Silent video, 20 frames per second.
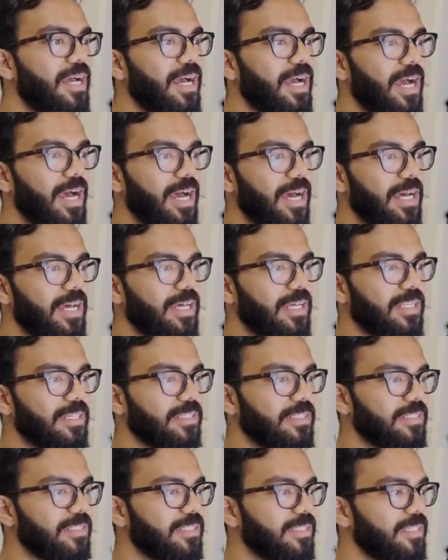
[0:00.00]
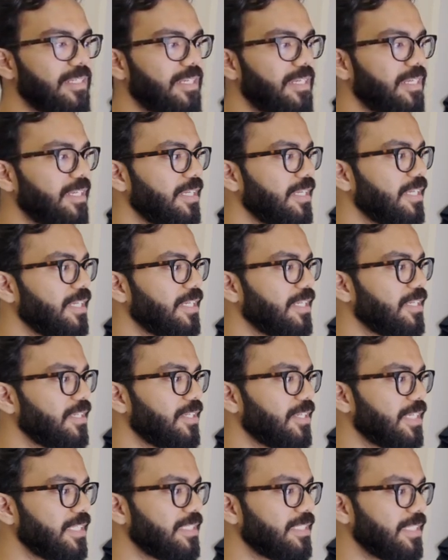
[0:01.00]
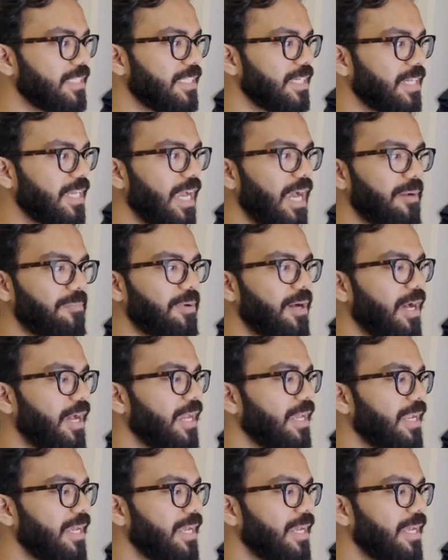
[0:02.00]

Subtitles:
and you can see the cap height,